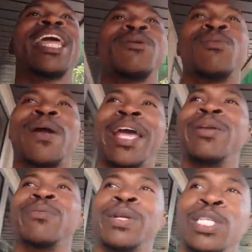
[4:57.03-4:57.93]
a
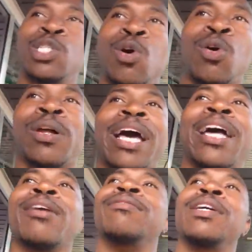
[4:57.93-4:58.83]
right result
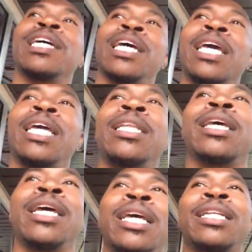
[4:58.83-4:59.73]
out of it. And
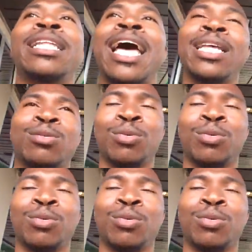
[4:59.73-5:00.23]
That's